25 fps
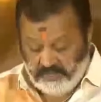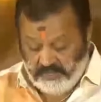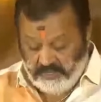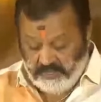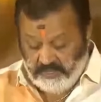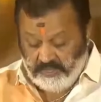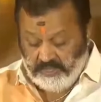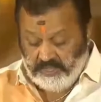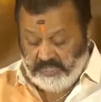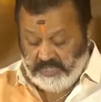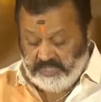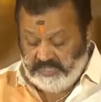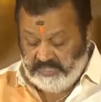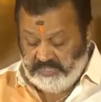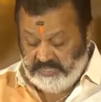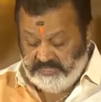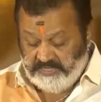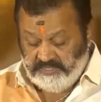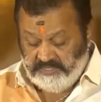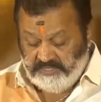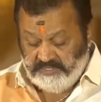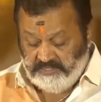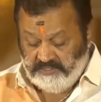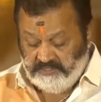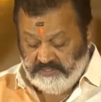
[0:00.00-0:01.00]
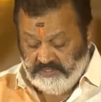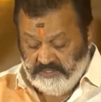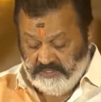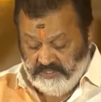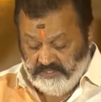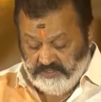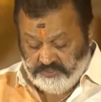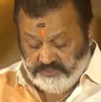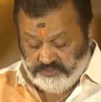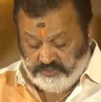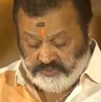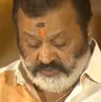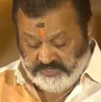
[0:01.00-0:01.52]
I,
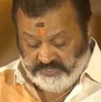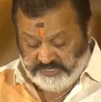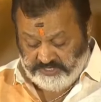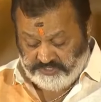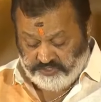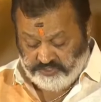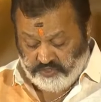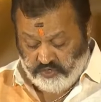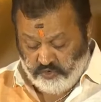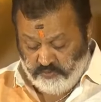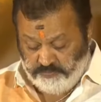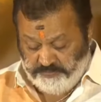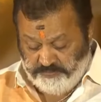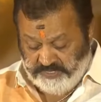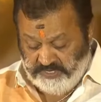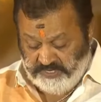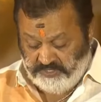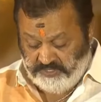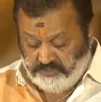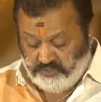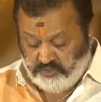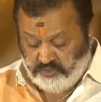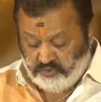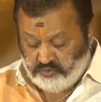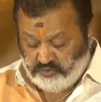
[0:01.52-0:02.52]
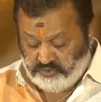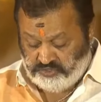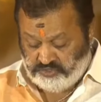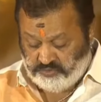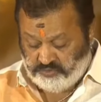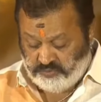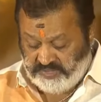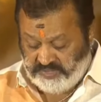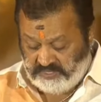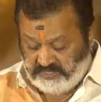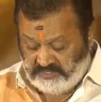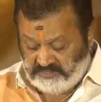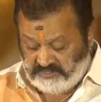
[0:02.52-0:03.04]
Suresh Gopi, do
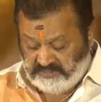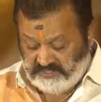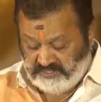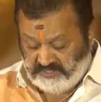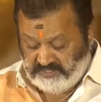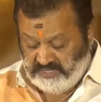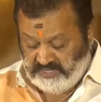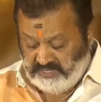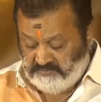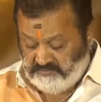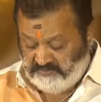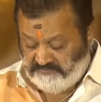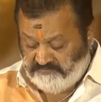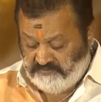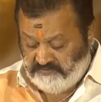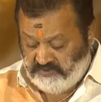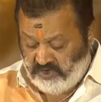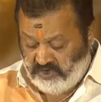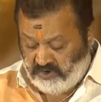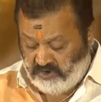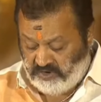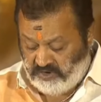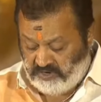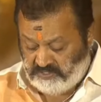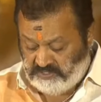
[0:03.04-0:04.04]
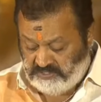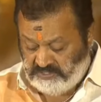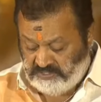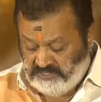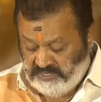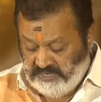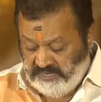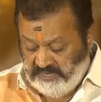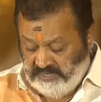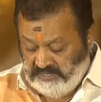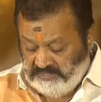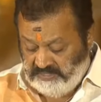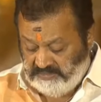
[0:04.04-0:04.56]
swear in the name of God
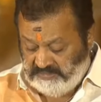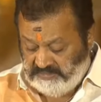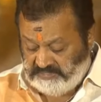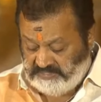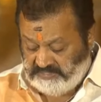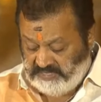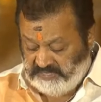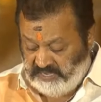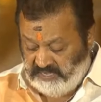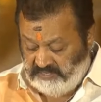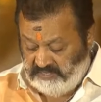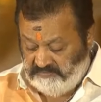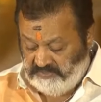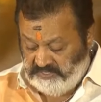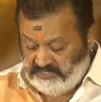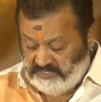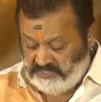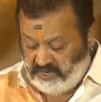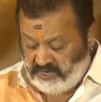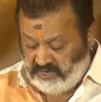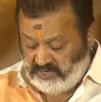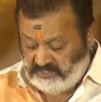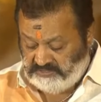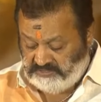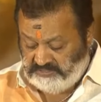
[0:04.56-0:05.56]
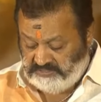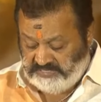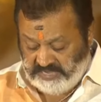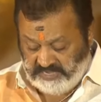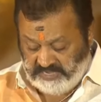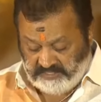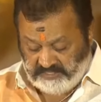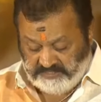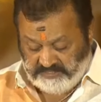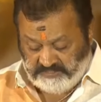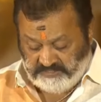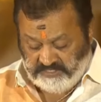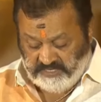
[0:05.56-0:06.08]
that I will not
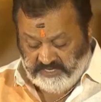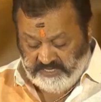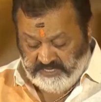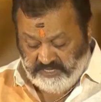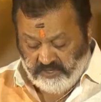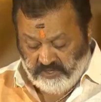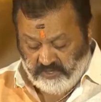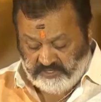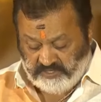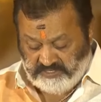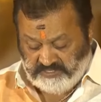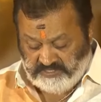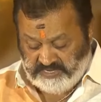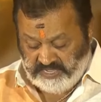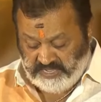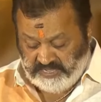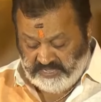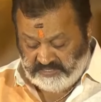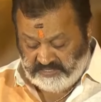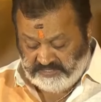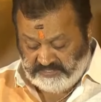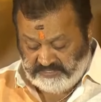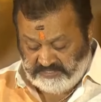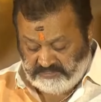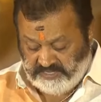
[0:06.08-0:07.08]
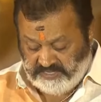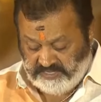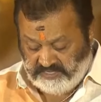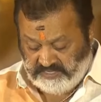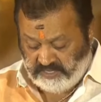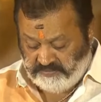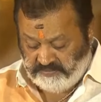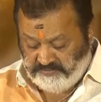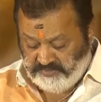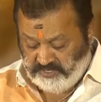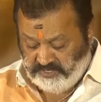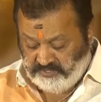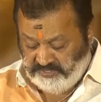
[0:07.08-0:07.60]
directly or indirectly
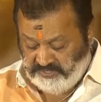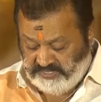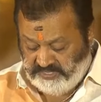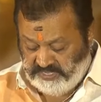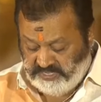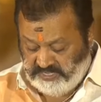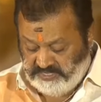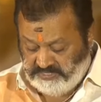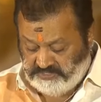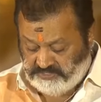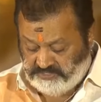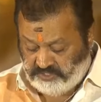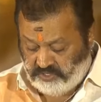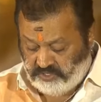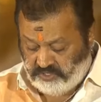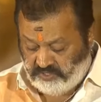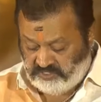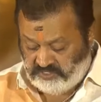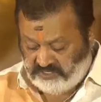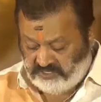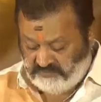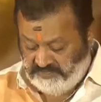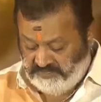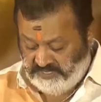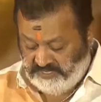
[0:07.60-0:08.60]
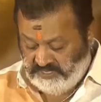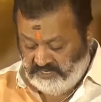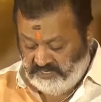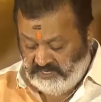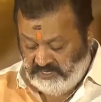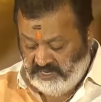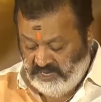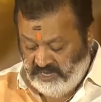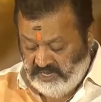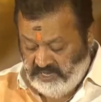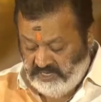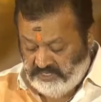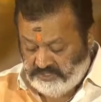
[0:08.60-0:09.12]
communicate or reveal
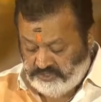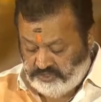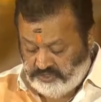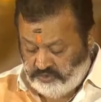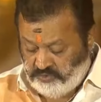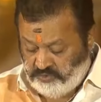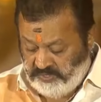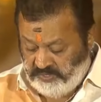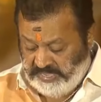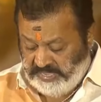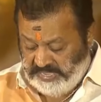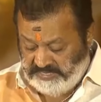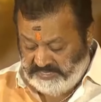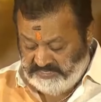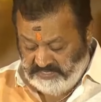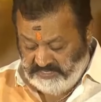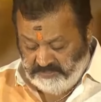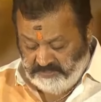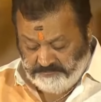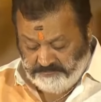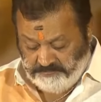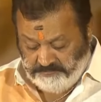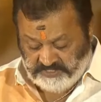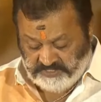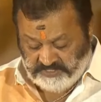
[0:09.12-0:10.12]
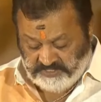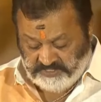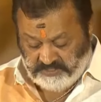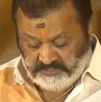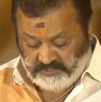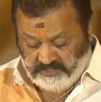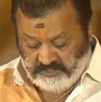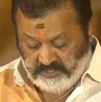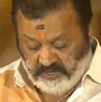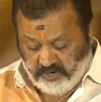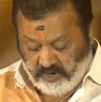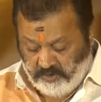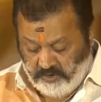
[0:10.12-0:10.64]
to any person
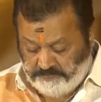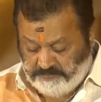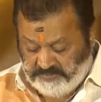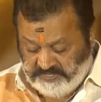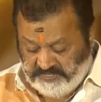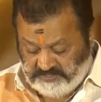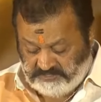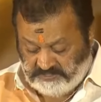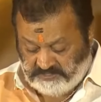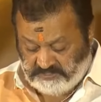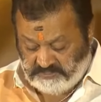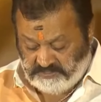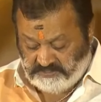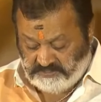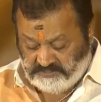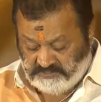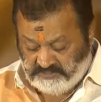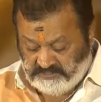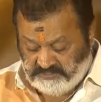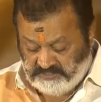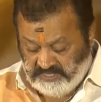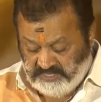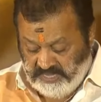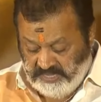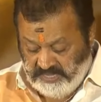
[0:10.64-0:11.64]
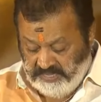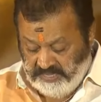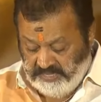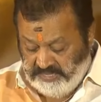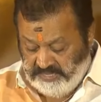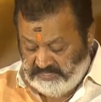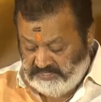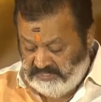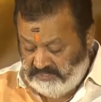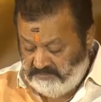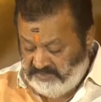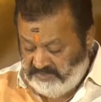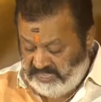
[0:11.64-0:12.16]
or persons any
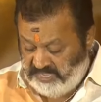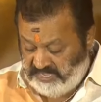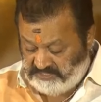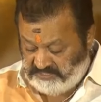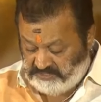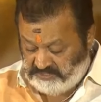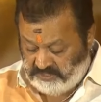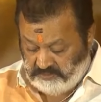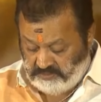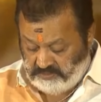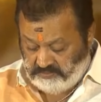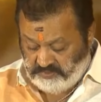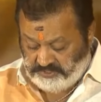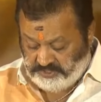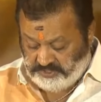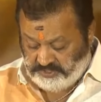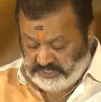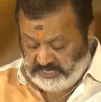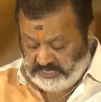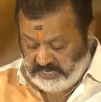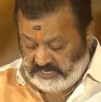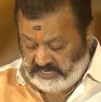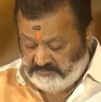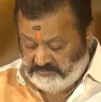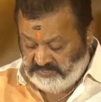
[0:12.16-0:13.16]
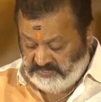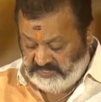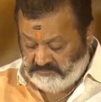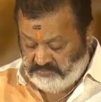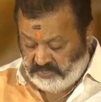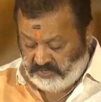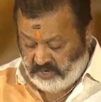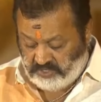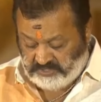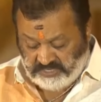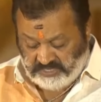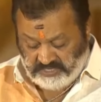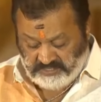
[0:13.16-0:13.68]
matter which shall be
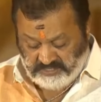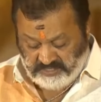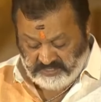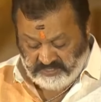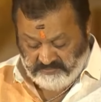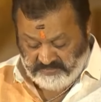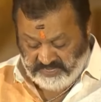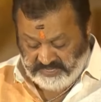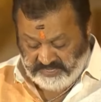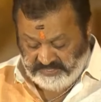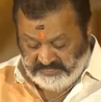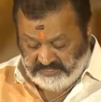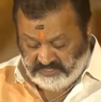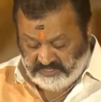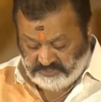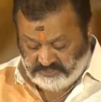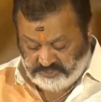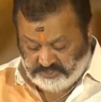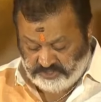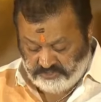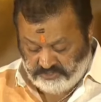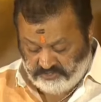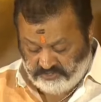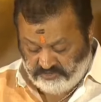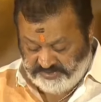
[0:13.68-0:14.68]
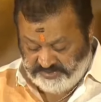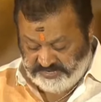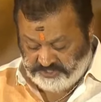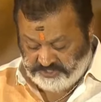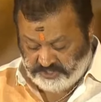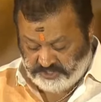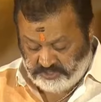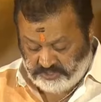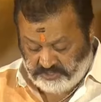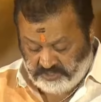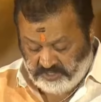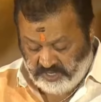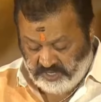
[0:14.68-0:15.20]
brought under my
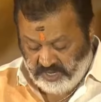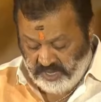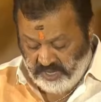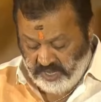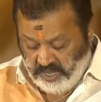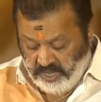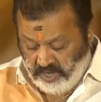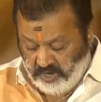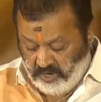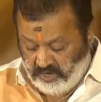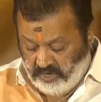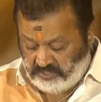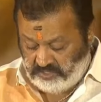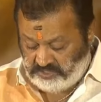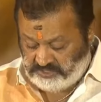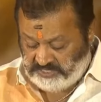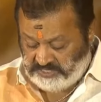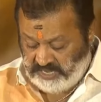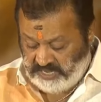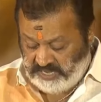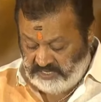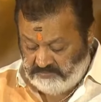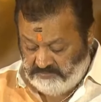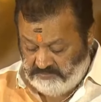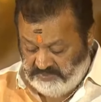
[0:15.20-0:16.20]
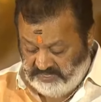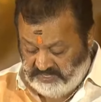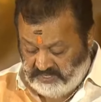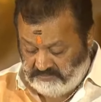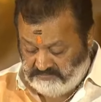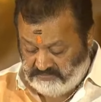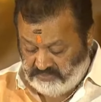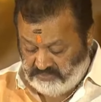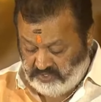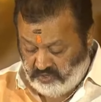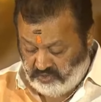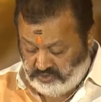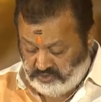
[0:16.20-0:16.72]
consideration or shall become
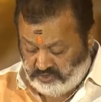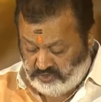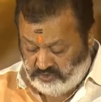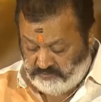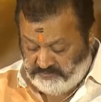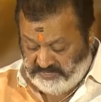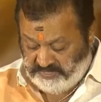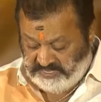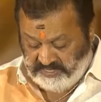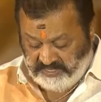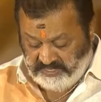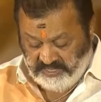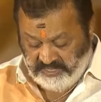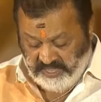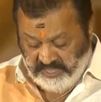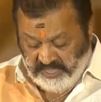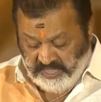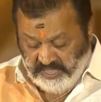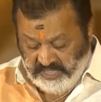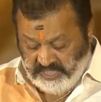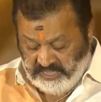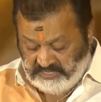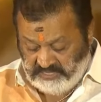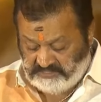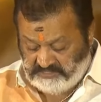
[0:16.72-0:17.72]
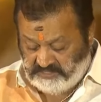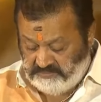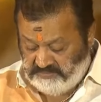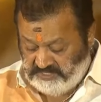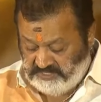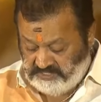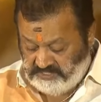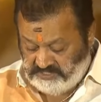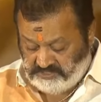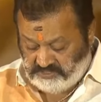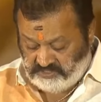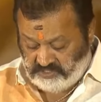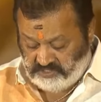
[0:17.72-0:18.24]
known to me as a
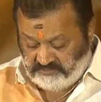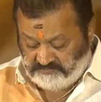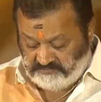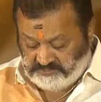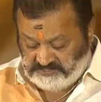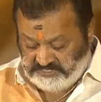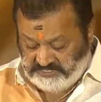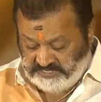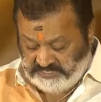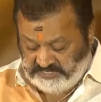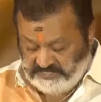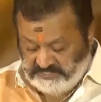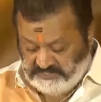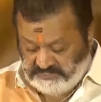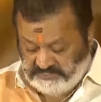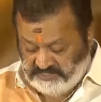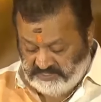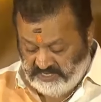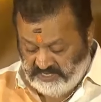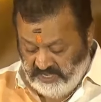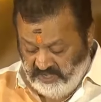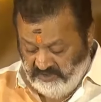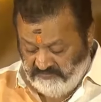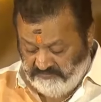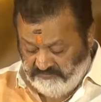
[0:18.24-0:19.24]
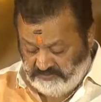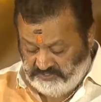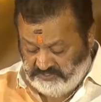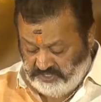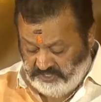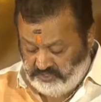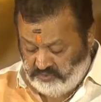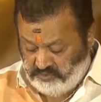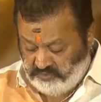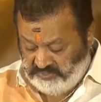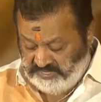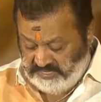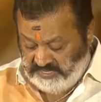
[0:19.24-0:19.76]
minister of state for the
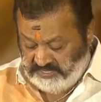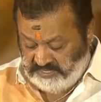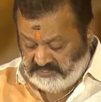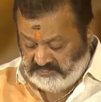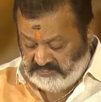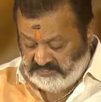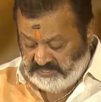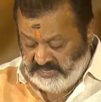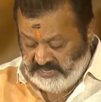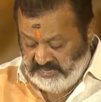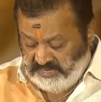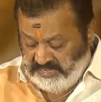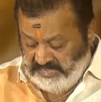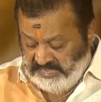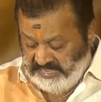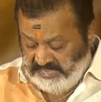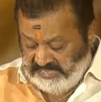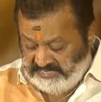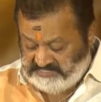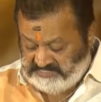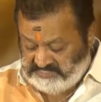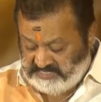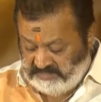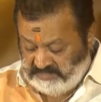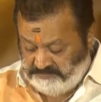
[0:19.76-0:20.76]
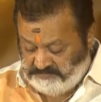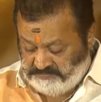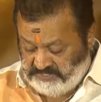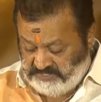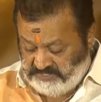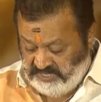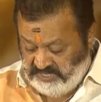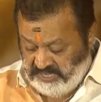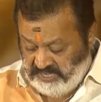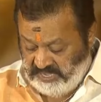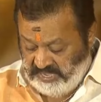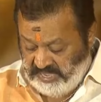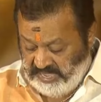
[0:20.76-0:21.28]
union, except
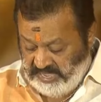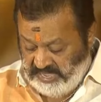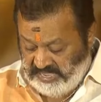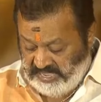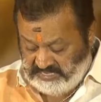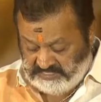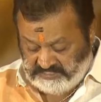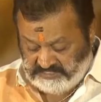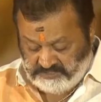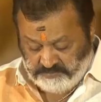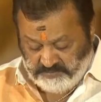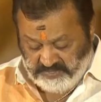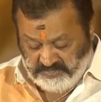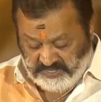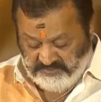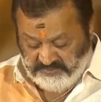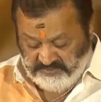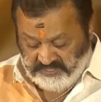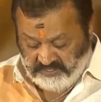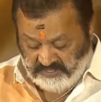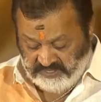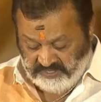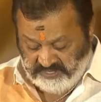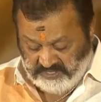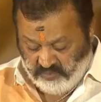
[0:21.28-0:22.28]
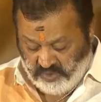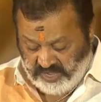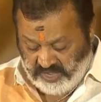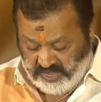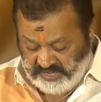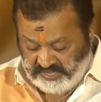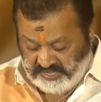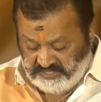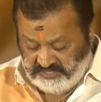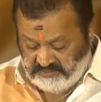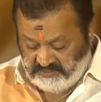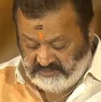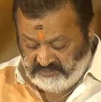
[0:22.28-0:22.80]
as may be
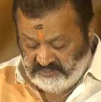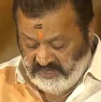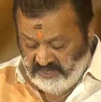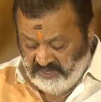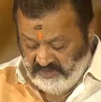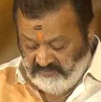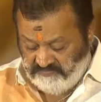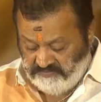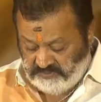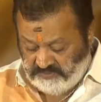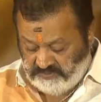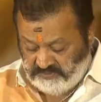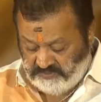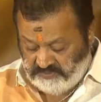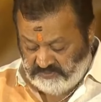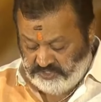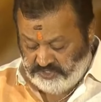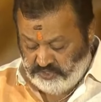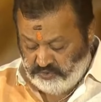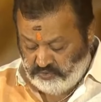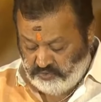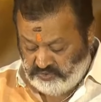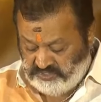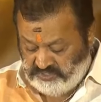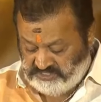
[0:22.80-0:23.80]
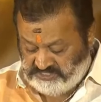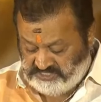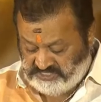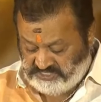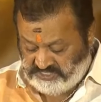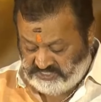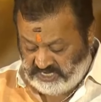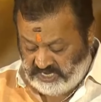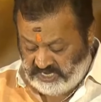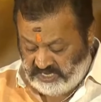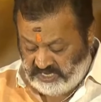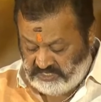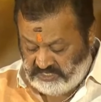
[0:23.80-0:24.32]
required for the due
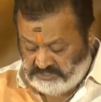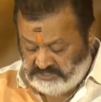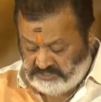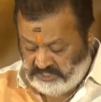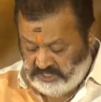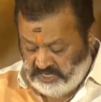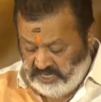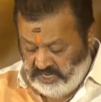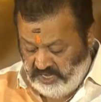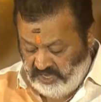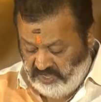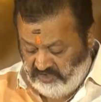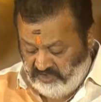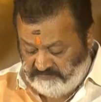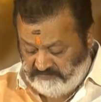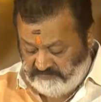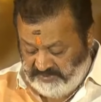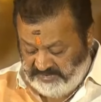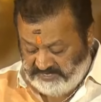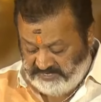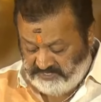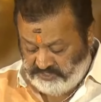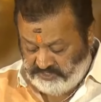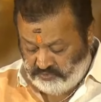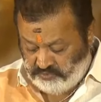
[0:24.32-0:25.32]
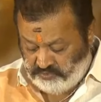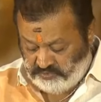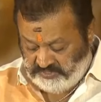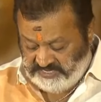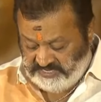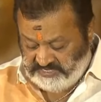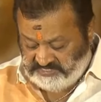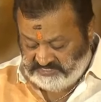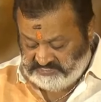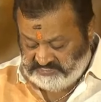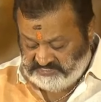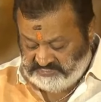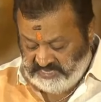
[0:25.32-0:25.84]
discharge of my
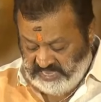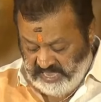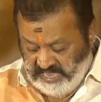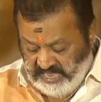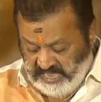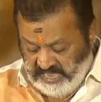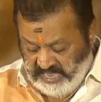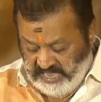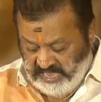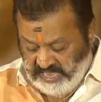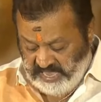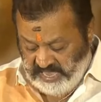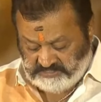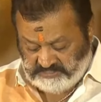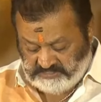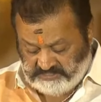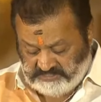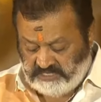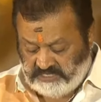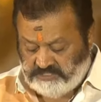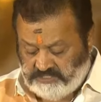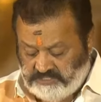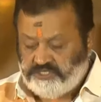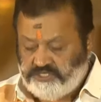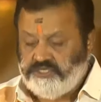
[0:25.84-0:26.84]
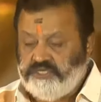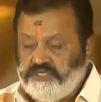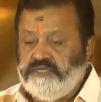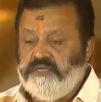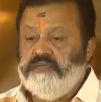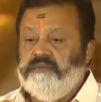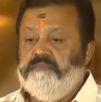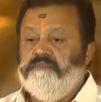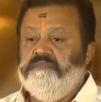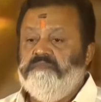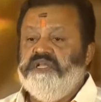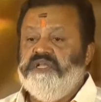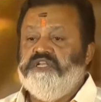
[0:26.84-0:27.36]
duties as such
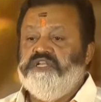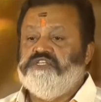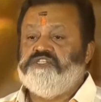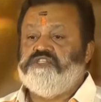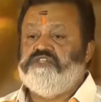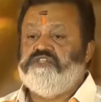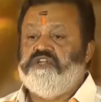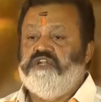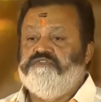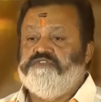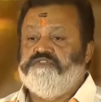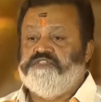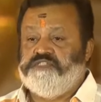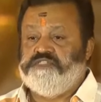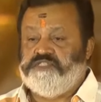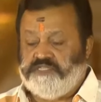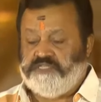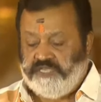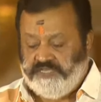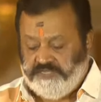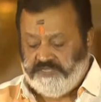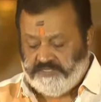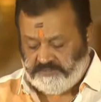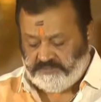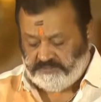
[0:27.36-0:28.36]
Minister of State.